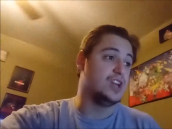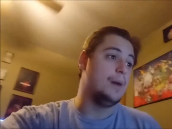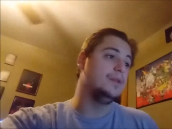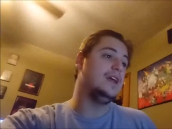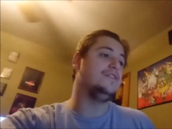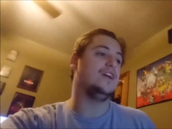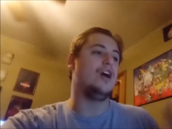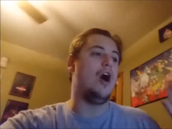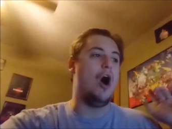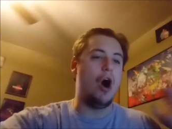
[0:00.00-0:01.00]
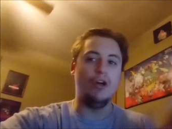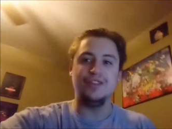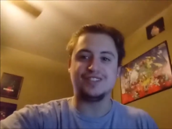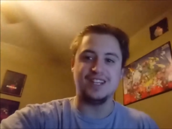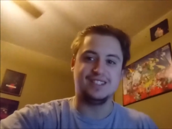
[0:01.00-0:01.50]
I'm leaving all
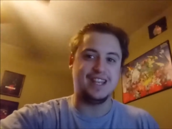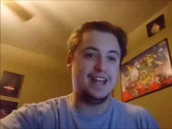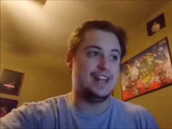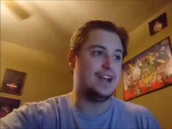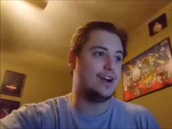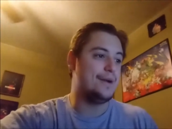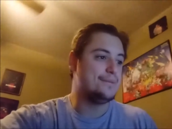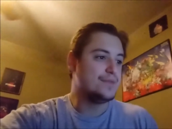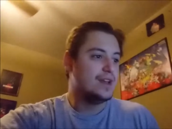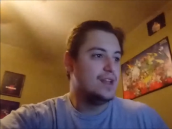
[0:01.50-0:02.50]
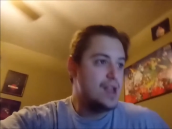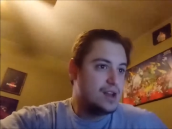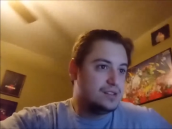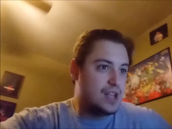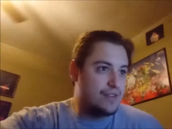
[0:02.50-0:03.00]
this in here,
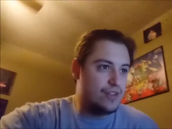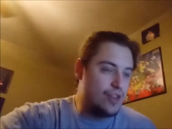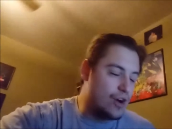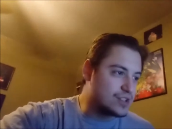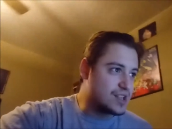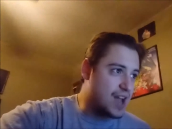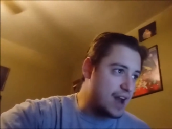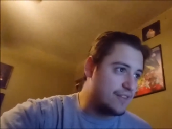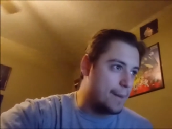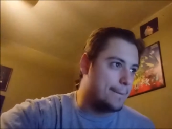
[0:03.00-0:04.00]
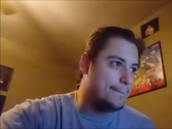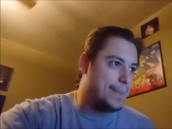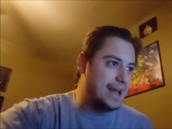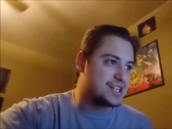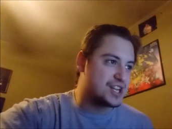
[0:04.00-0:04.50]
even though it's kind of a
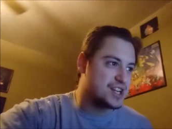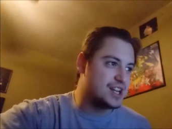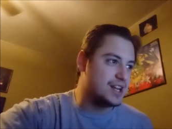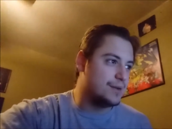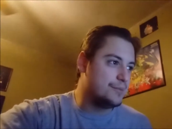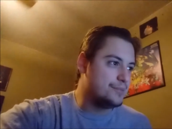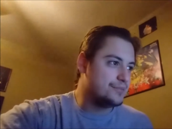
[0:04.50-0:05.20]
big to do. So yeah. Yeah,